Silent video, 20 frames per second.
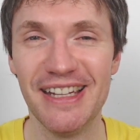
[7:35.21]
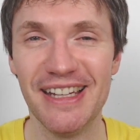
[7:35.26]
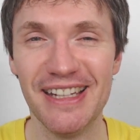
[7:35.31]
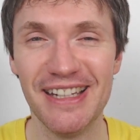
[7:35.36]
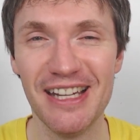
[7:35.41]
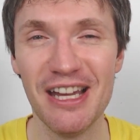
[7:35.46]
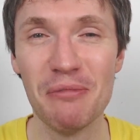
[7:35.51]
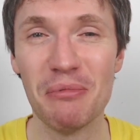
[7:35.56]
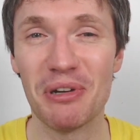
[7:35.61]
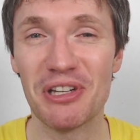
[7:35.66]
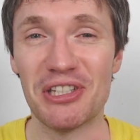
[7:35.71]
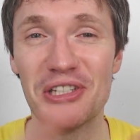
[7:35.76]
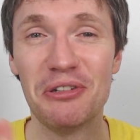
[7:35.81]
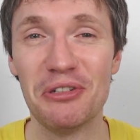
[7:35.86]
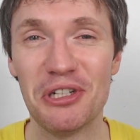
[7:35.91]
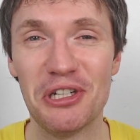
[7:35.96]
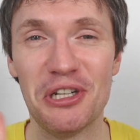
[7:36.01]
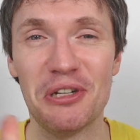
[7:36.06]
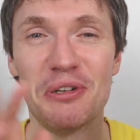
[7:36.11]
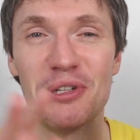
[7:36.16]
But I
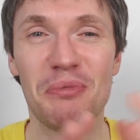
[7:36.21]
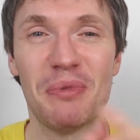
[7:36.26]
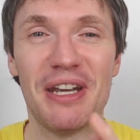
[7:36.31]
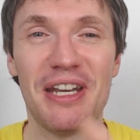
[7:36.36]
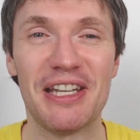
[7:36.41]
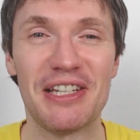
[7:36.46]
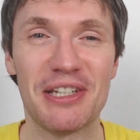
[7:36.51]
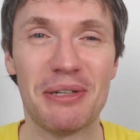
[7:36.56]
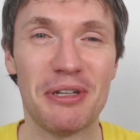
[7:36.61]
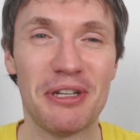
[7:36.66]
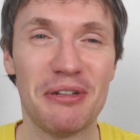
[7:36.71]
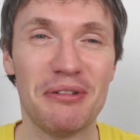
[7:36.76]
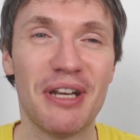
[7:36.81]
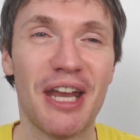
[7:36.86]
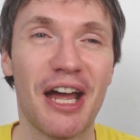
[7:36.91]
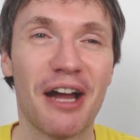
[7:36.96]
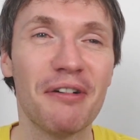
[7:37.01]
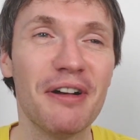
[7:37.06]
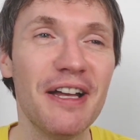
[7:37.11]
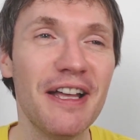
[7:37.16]
still didn't do as many as I do
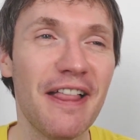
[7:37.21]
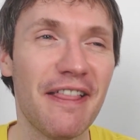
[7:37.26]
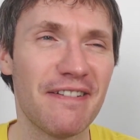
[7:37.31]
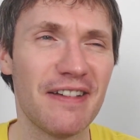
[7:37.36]
now.